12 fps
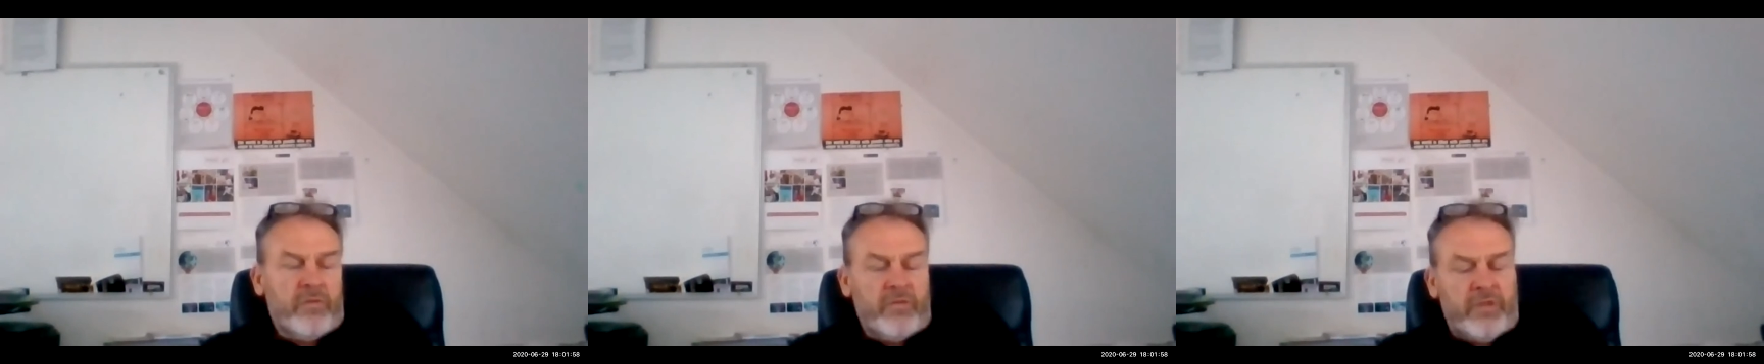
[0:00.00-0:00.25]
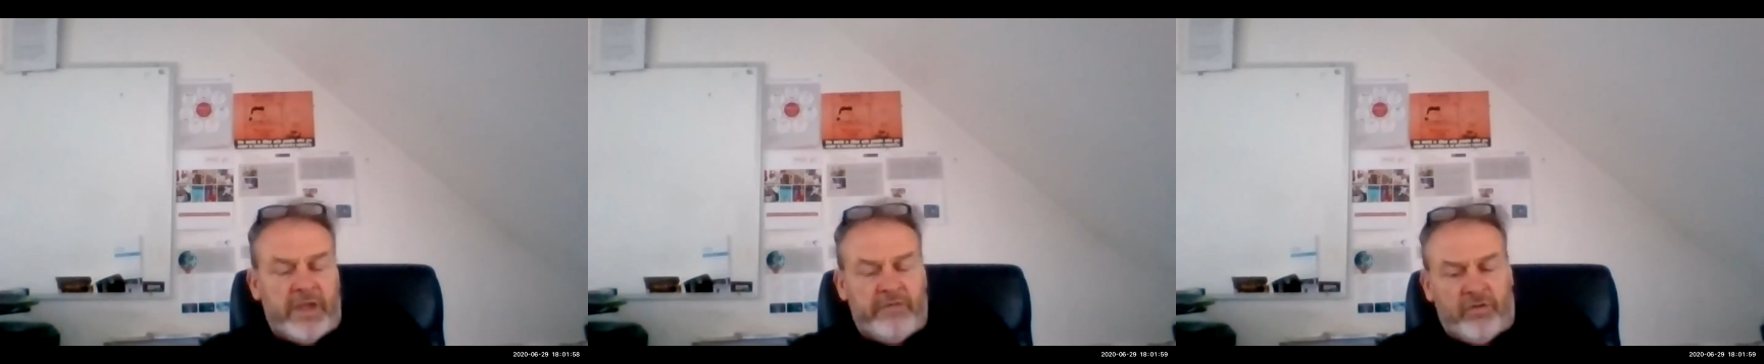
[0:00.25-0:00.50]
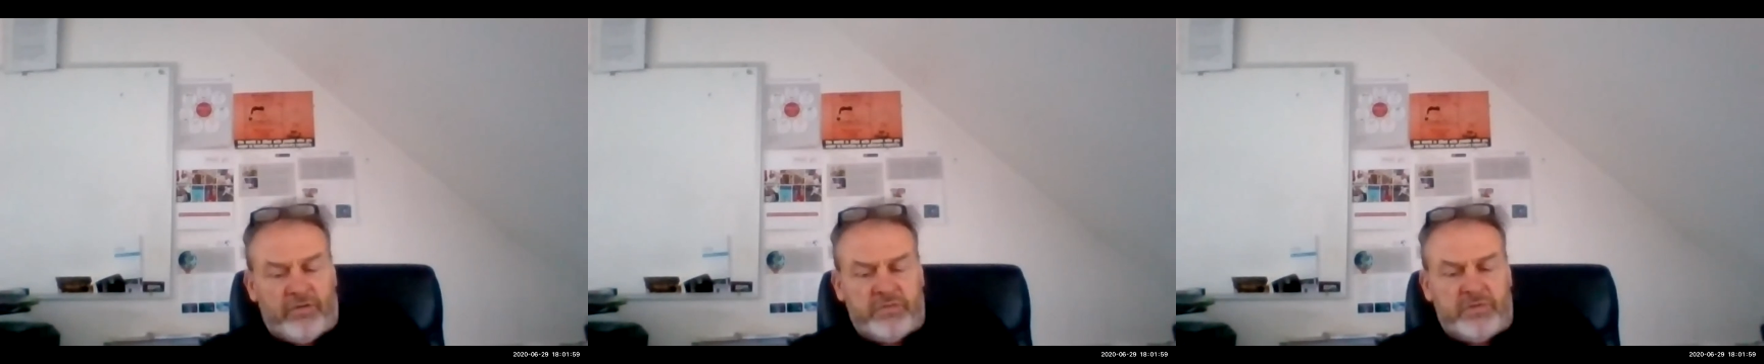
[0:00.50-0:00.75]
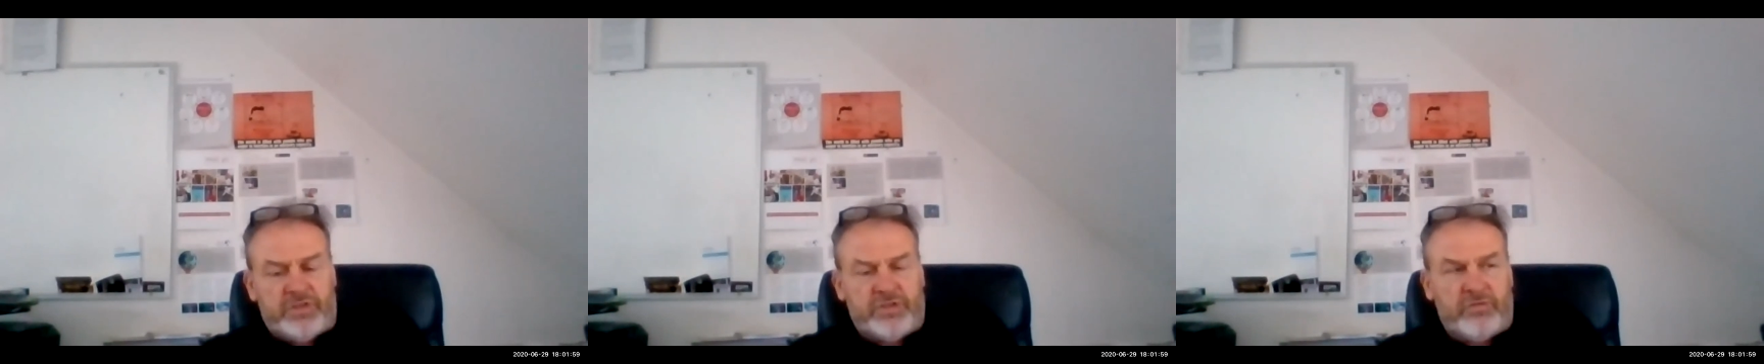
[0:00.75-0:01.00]
They've got
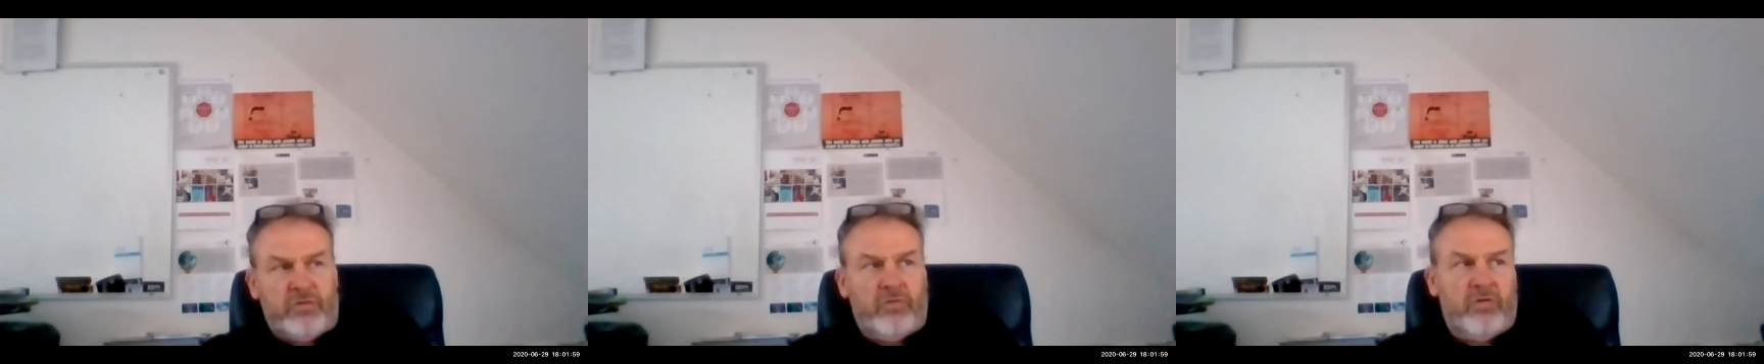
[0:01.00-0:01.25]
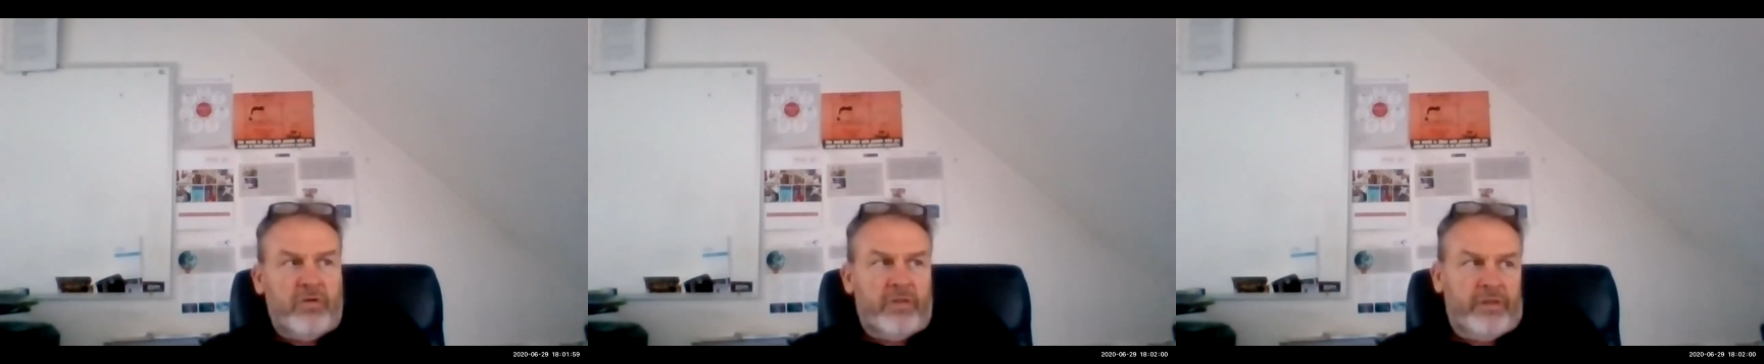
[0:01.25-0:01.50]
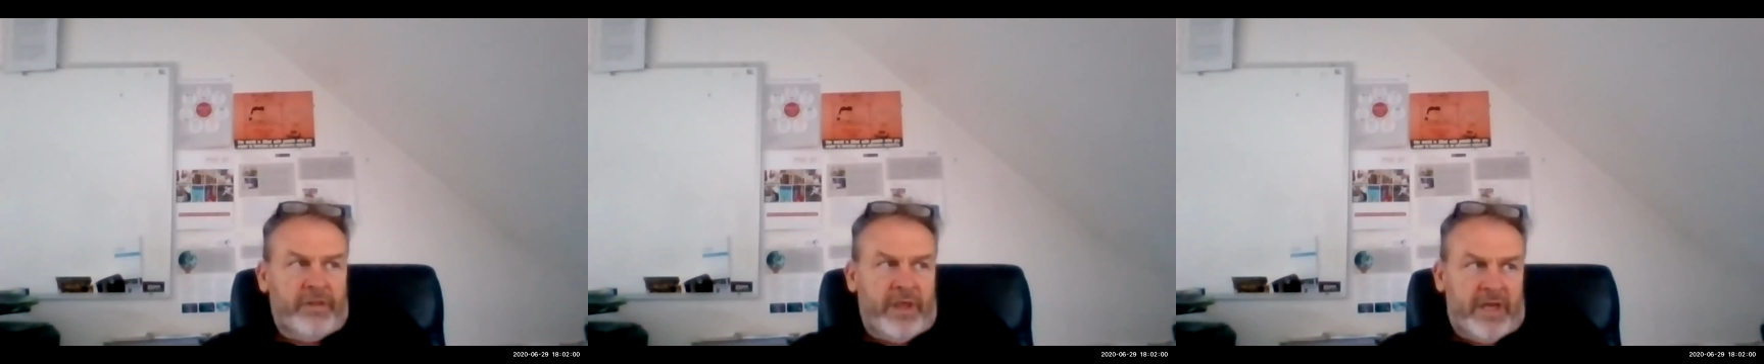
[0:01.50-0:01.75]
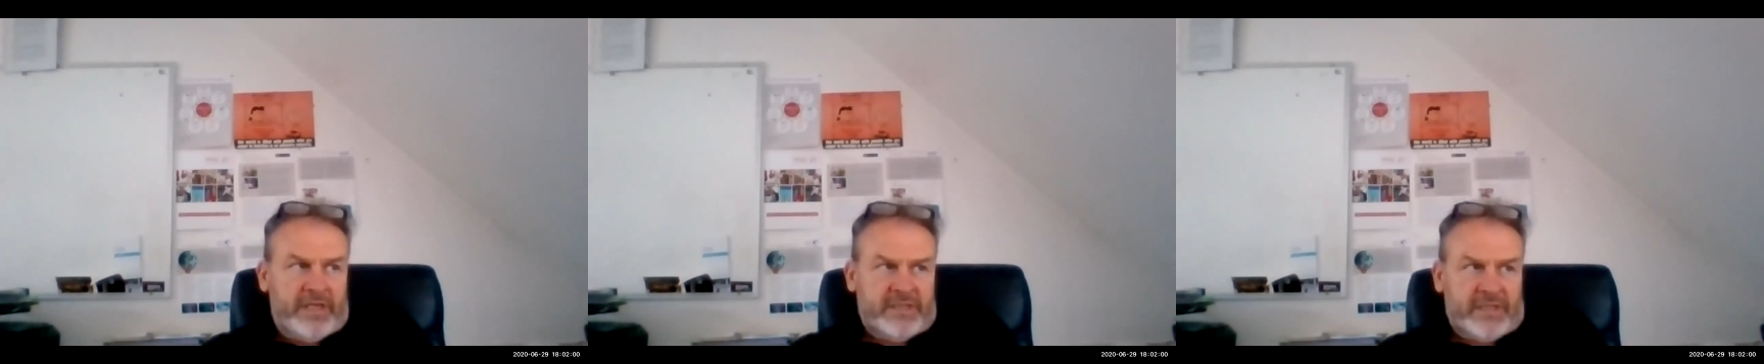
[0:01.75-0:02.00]
to ensure
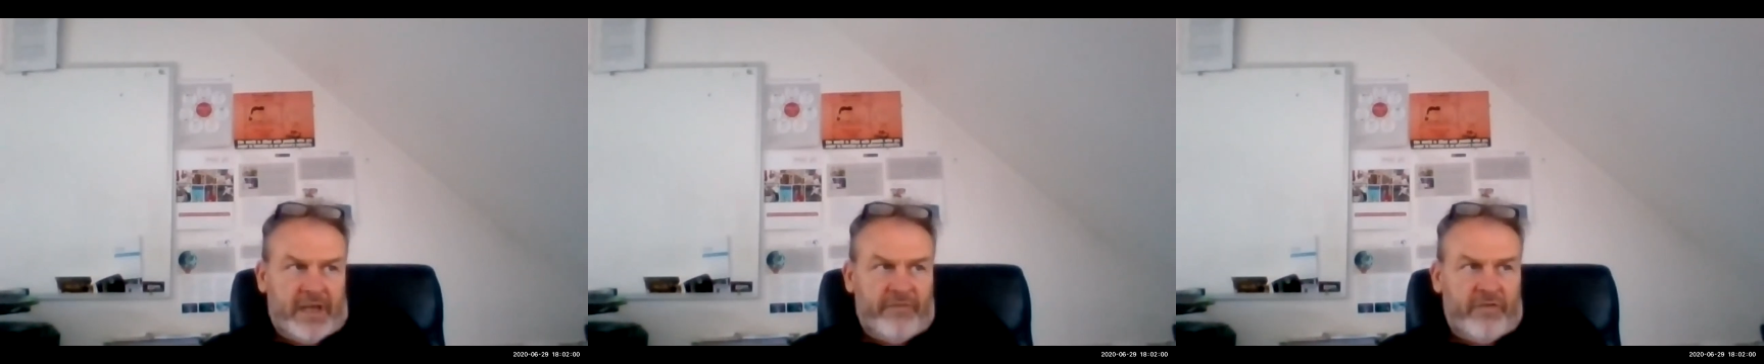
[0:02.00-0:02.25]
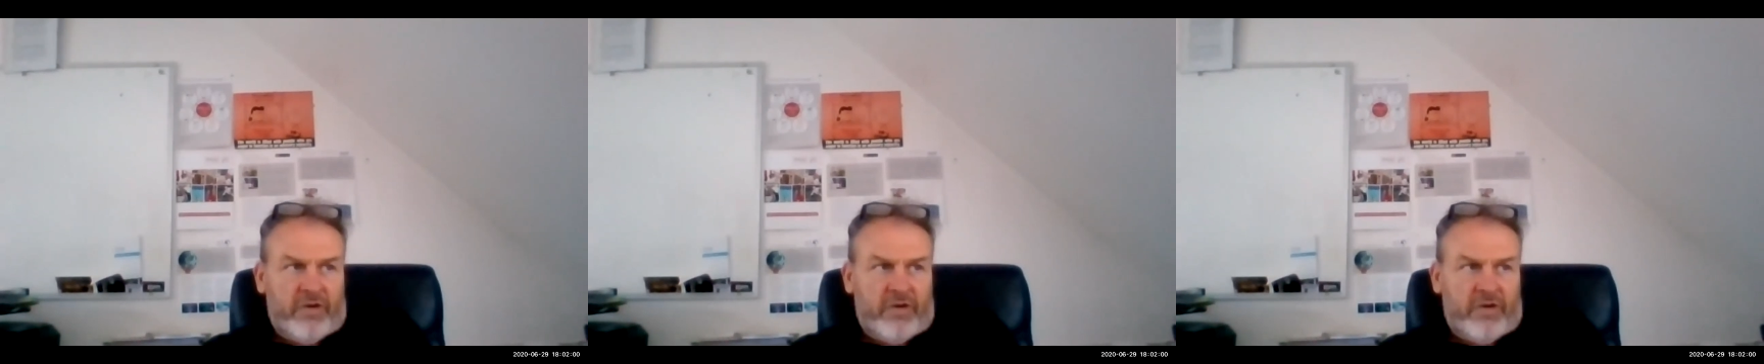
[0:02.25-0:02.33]
their staff